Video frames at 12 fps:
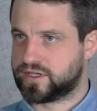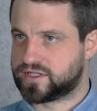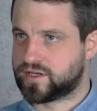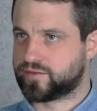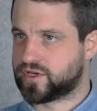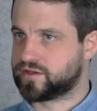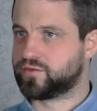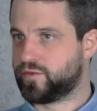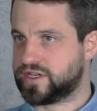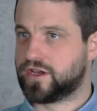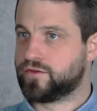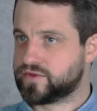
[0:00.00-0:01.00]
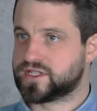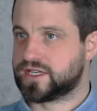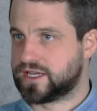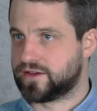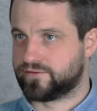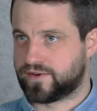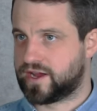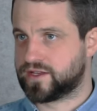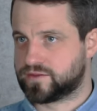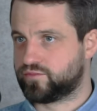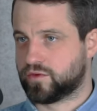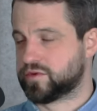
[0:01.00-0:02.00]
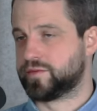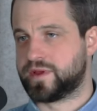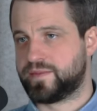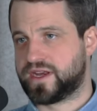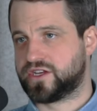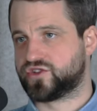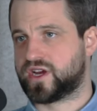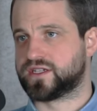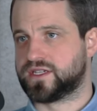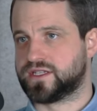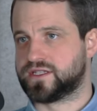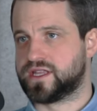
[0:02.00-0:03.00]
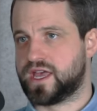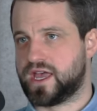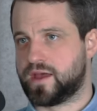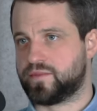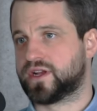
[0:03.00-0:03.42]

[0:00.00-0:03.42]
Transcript: It's sometimes what we don't see. In fact, there's probably many tragedies there.